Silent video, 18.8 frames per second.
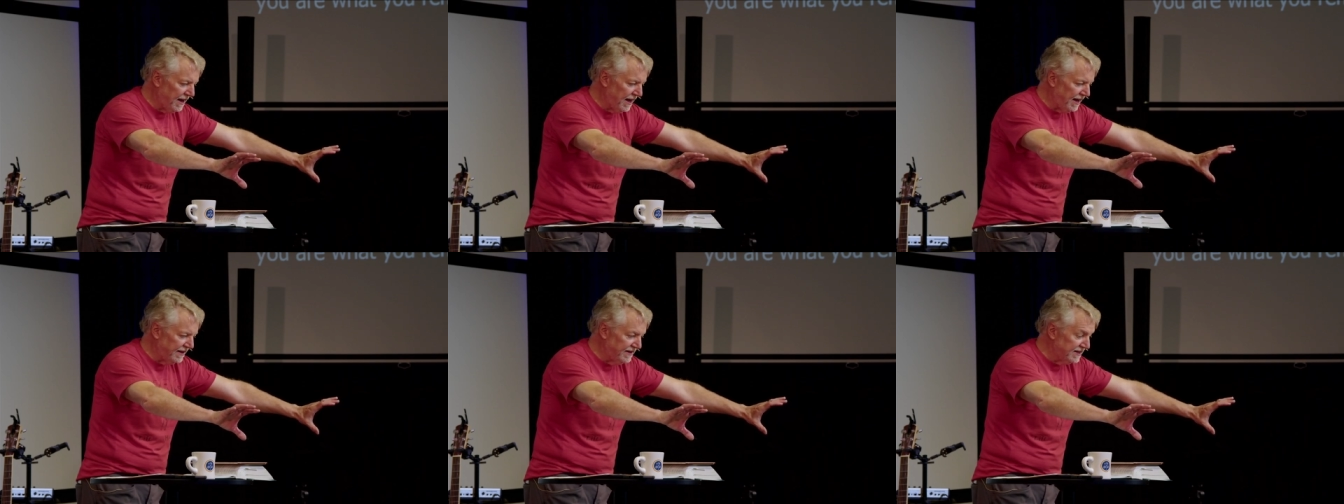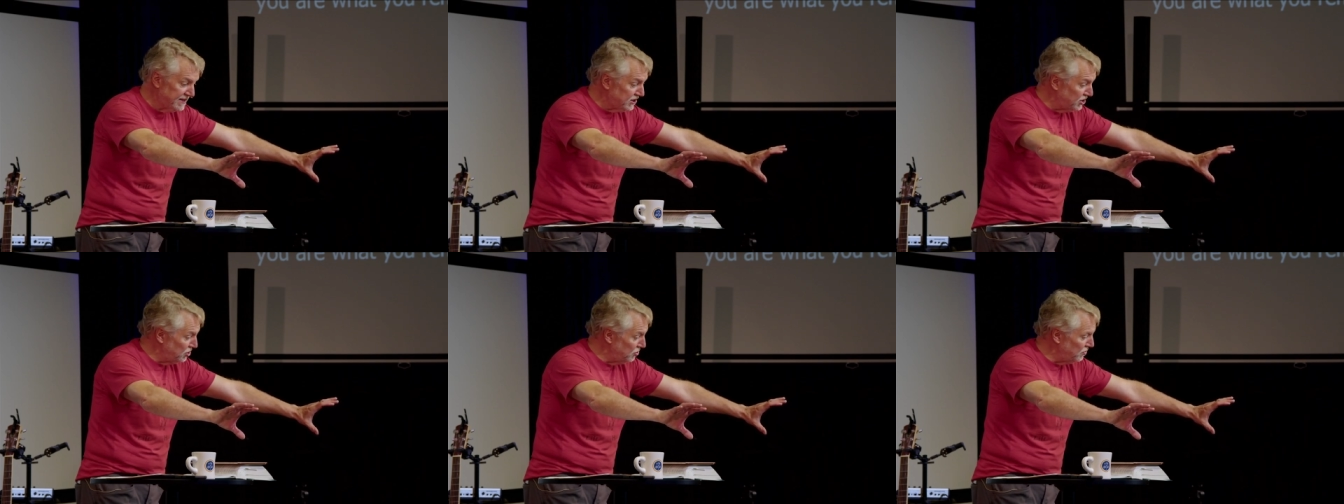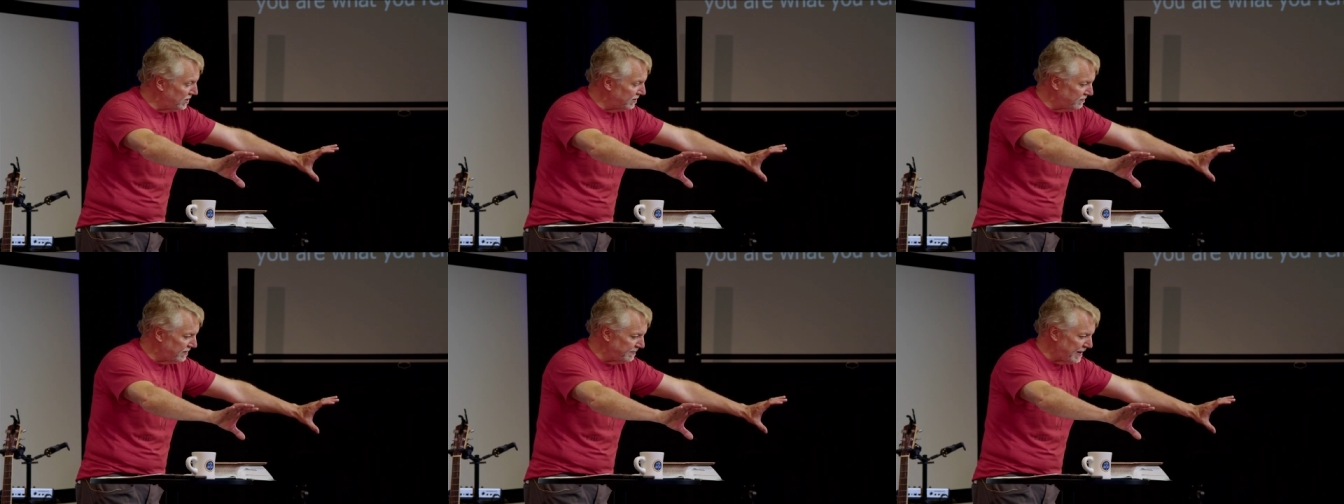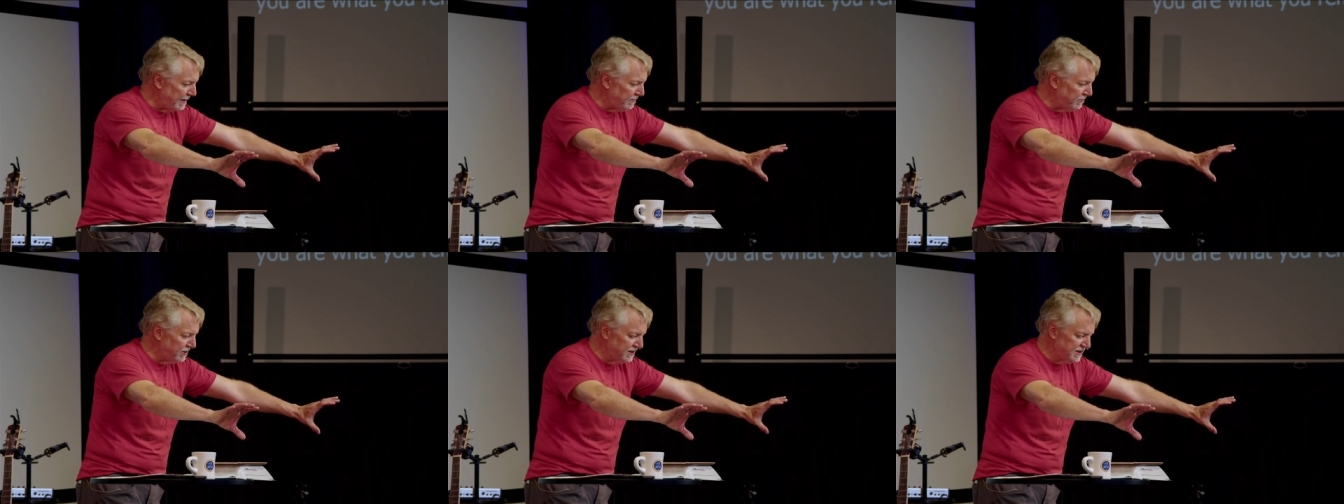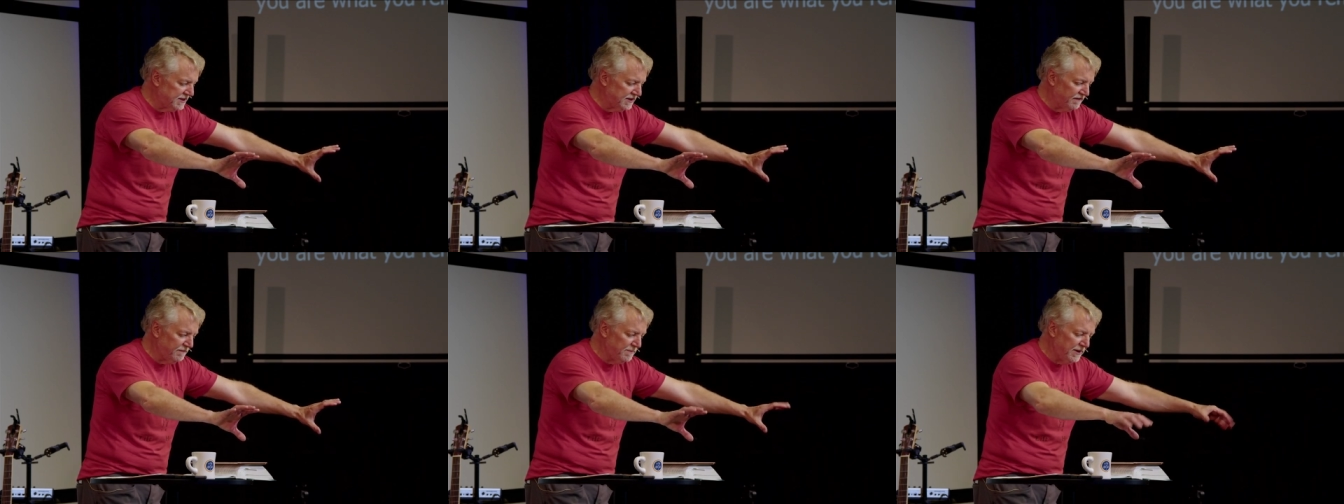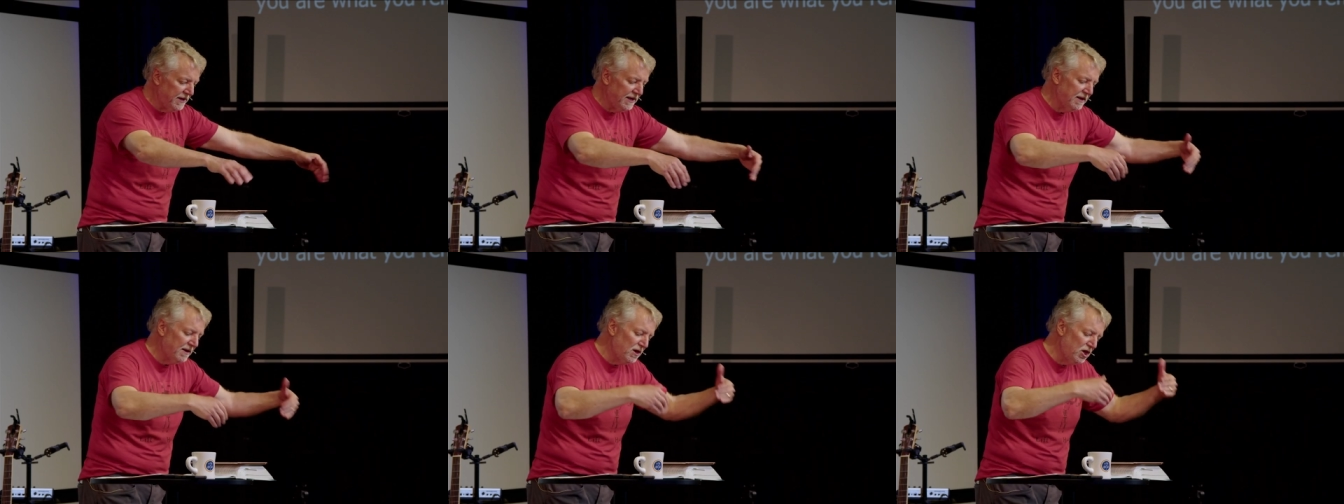uh, this do in remembrance of
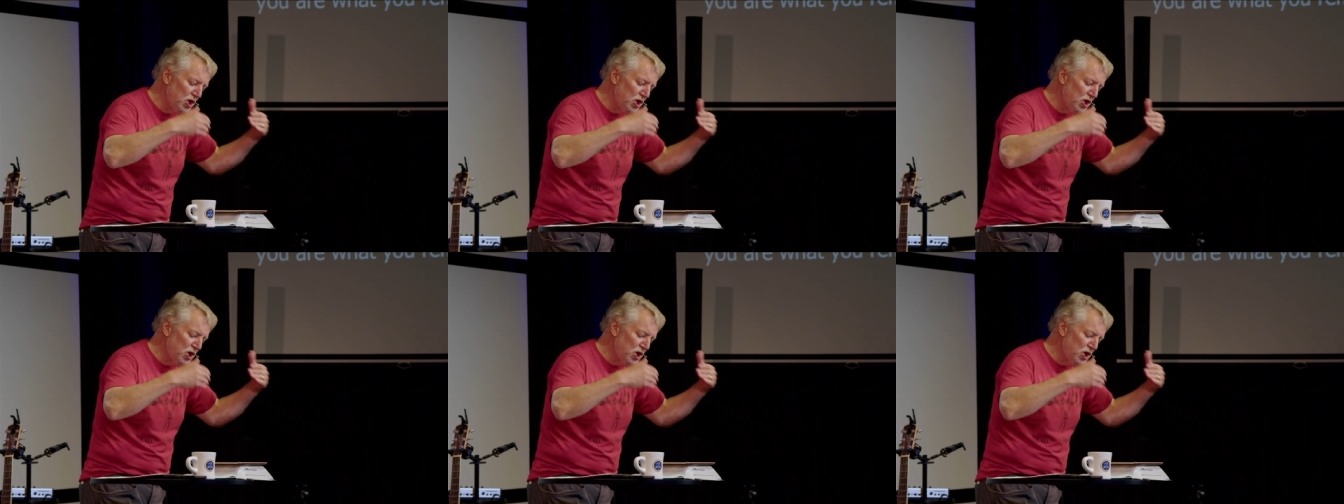me.